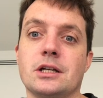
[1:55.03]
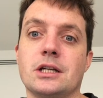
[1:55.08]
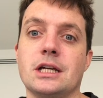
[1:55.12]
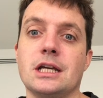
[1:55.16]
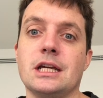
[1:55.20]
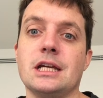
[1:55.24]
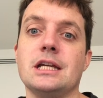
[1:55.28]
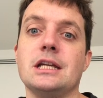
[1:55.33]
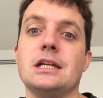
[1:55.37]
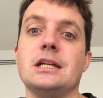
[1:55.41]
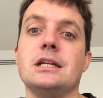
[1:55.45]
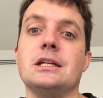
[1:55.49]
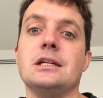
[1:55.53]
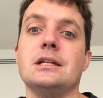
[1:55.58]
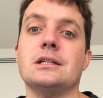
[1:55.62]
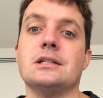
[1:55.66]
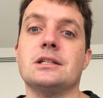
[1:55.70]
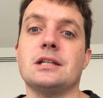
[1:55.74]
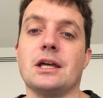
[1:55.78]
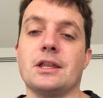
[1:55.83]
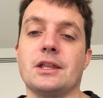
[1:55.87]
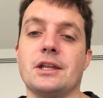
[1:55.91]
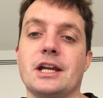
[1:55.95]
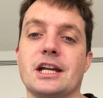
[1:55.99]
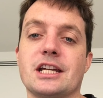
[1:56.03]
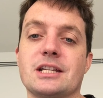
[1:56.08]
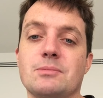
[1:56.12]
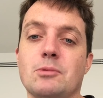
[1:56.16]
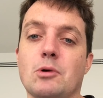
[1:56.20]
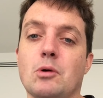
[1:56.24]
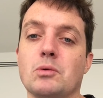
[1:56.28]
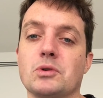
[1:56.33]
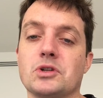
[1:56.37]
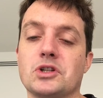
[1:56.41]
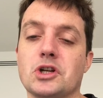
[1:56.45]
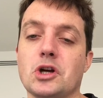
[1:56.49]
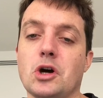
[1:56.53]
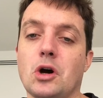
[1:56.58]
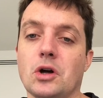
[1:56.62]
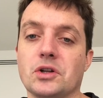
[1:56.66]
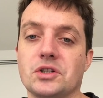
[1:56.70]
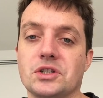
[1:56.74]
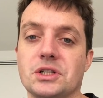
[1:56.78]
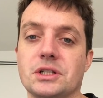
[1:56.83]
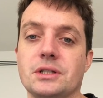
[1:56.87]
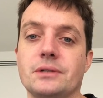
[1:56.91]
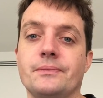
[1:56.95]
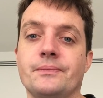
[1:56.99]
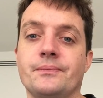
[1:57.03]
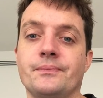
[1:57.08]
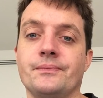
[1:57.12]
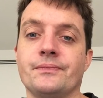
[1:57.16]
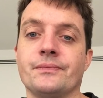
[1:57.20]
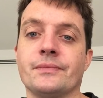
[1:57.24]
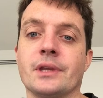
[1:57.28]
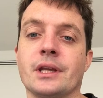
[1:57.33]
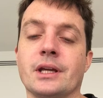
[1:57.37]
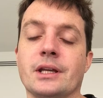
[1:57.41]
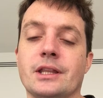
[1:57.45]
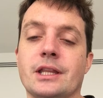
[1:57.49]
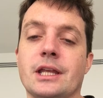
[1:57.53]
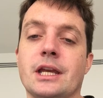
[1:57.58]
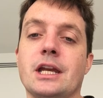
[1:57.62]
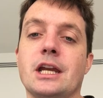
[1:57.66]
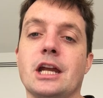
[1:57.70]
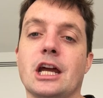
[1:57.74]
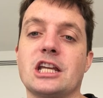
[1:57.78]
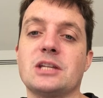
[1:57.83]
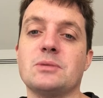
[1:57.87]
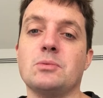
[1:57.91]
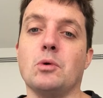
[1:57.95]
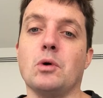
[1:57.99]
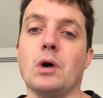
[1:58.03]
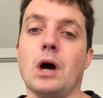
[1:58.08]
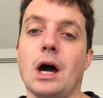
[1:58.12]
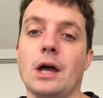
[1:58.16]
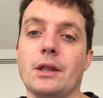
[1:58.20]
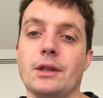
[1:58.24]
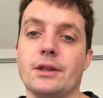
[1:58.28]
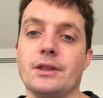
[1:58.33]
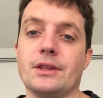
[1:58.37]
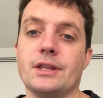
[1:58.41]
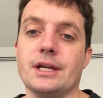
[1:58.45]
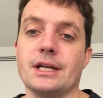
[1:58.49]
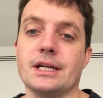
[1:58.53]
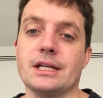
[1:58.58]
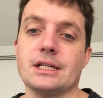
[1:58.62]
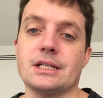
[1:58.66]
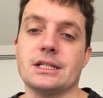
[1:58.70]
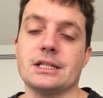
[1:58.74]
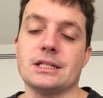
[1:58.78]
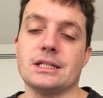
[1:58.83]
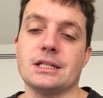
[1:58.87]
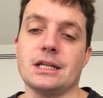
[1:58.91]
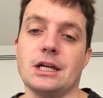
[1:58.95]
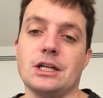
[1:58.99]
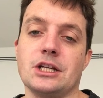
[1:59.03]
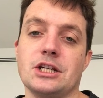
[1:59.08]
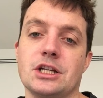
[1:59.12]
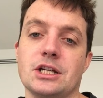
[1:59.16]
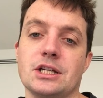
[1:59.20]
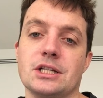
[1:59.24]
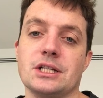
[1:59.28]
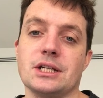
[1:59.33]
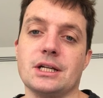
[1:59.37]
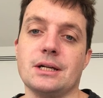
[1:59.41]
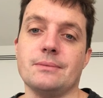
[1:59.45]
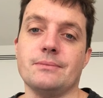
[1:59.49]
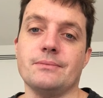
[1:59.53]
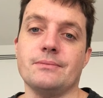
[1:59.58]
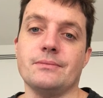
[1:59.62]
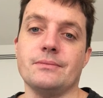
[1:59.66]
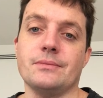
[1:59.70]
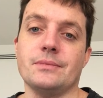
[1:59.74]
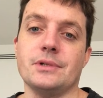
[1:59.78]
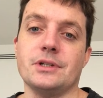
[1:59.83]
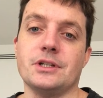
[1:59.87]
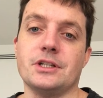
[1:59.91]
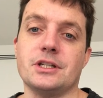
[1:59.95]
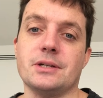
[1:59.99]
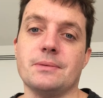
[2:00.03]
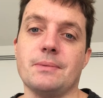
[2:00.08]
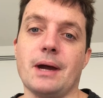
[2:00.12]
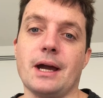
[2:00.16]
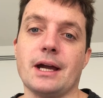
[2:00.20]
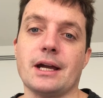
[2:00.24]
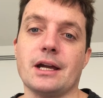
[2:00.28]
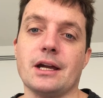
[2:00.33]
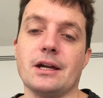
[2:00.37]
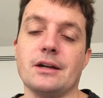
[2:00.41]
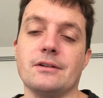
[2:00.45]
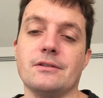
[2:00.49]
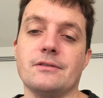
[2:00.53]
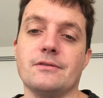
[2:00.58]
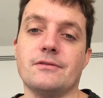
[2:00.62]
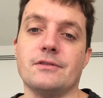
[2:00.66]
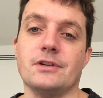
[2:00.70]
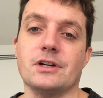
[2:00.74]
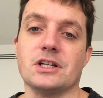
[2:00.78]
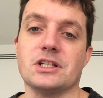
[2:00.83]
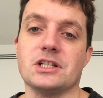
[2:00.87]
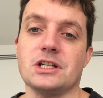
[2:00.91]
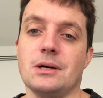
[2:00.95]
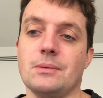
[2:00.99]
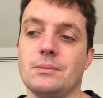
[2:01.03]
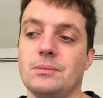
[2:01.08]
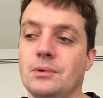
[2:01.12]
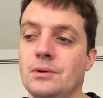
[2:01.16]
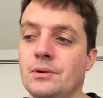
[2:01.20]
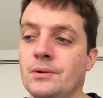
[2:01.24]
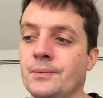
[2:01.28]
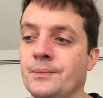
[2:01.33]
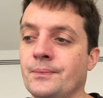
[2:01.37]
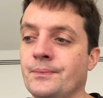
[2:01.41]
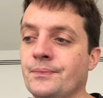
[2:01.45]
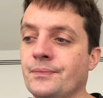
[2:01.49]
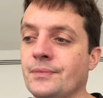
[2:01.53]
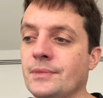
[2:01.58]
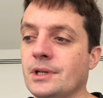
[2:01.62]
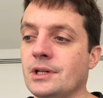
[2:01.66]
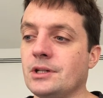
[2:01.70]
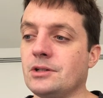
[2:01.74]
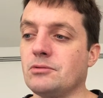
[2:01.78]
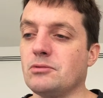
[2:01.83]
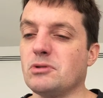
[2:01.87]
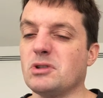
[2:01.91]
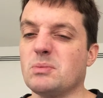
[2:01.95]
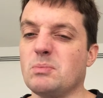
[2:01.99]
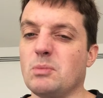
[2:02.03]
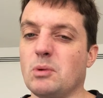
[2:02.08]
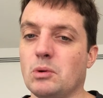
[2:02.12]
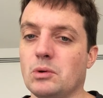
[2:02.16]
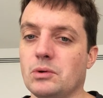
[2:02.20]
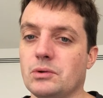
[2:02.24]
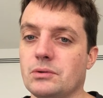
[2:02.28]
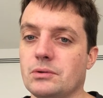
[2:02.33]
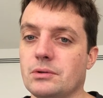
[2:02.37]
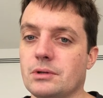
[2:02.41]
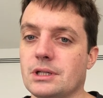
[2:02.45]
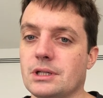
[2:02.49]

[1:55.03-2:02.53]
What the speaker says: key southern export was cotton. They did export other things, such as tobacco, for example, to a small